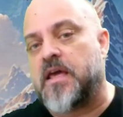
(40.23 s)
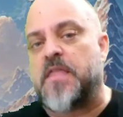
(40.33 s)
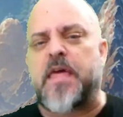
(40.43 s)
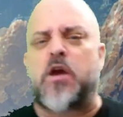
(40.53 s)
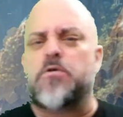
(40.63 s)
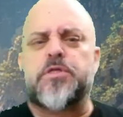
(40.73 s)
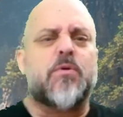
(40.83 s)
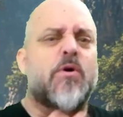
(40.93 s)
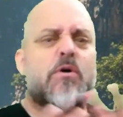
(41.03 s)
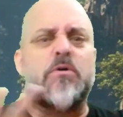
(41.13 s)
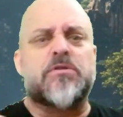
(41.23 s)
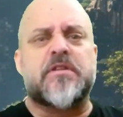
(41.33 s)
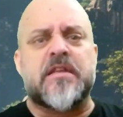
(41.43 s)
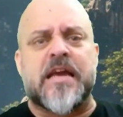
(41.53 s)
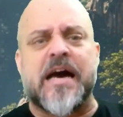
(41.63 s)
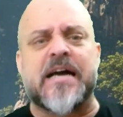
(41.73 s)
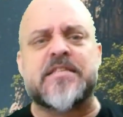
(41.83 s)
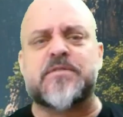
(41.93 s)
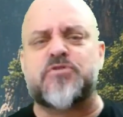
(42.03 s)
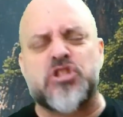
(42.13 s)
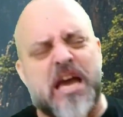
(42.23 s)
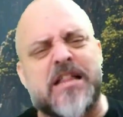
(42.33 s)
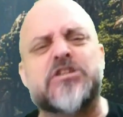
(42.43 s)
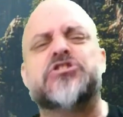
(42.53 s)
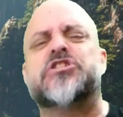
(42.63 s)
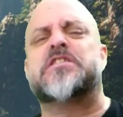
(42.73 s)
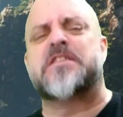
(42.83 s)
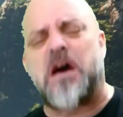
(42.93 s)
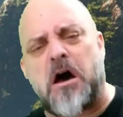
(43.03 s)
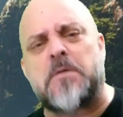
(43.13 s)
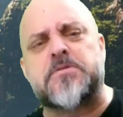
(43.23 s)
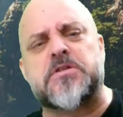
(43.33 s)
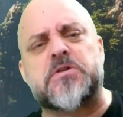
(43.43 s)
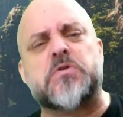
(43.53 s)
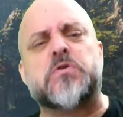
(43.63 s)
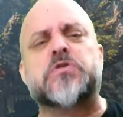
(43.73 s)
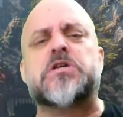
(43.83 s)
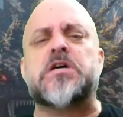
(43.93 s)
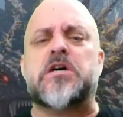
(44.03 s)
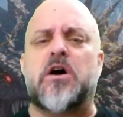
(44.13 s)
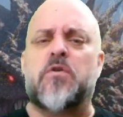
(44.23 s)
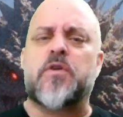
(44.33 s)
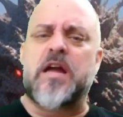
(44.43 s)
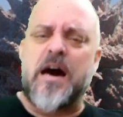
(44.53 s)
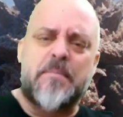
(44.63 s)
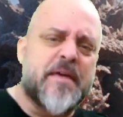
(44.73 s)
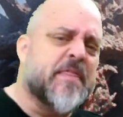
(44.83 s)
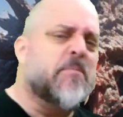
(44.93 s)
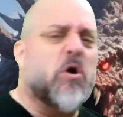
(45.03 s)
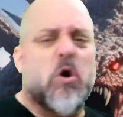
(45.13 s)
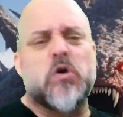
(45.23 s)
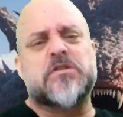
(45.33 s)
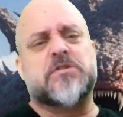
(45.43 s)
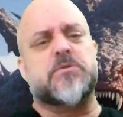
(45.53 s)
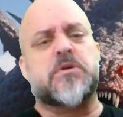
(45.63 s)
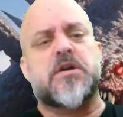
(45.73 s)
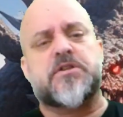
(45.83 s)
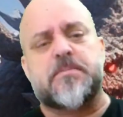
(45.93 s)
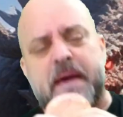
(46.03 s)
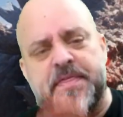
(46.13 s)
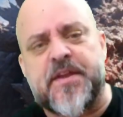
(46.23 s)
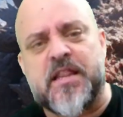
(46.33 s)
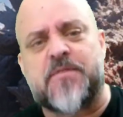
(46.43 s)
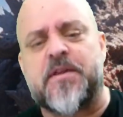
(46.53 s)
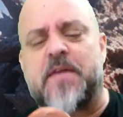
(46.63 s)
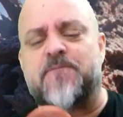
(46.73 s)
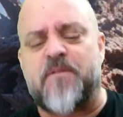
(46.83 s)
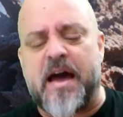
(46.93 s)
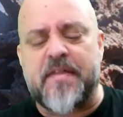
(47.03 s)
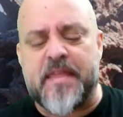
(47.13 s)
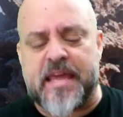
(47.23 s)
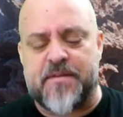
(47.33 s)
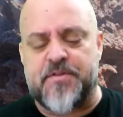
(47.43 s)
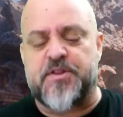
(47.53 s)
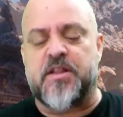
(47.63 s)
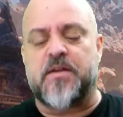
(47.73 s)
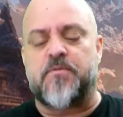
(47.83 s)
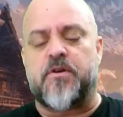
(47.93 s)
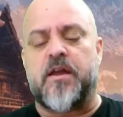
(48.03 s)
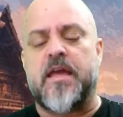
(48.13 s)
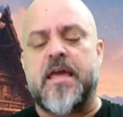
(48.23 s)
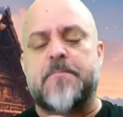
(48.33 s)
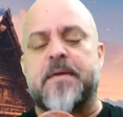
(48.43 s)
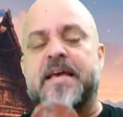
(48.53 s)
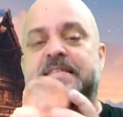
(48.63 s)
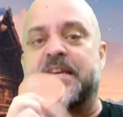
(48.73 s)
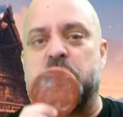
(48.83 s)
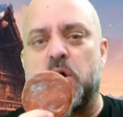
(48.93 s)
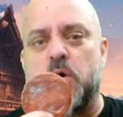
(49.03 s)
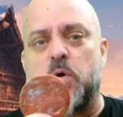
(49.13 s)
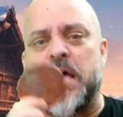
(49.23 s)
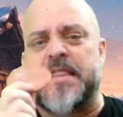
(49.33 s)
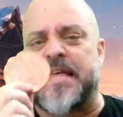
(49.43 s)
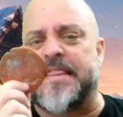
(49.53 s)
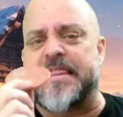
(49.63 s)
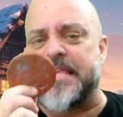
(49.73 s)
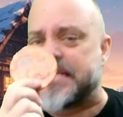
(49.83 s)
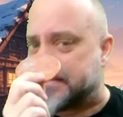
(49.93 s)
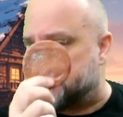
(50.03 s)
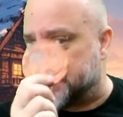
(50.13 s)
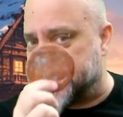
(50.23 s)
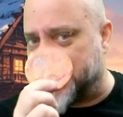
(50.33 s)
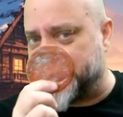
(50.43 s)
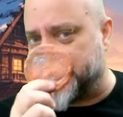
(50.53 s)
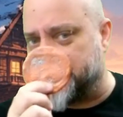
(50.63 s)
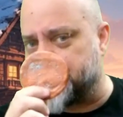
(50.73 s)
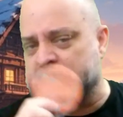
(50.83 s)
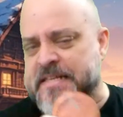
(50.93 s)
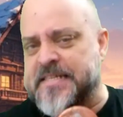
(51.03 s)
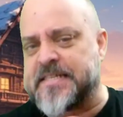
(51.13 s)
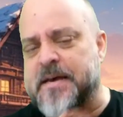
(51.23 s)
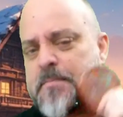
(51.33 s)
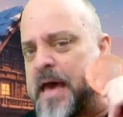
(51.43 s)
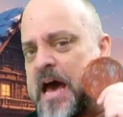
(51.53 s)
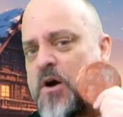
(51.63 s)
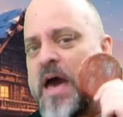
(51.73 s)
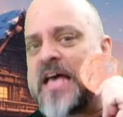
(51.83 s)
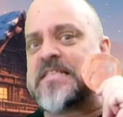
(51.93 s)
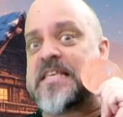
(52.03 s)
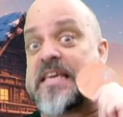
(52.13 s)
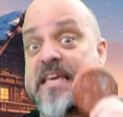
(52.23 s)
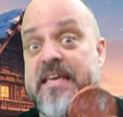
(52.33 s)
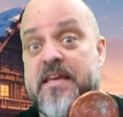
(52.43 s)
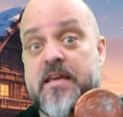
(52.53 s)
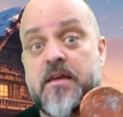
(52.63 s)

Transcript: They go through all kinds of challenges and obstacles, overcoming them all to make the delivery. They finally give the delivery because they know that this medallion somehow has the key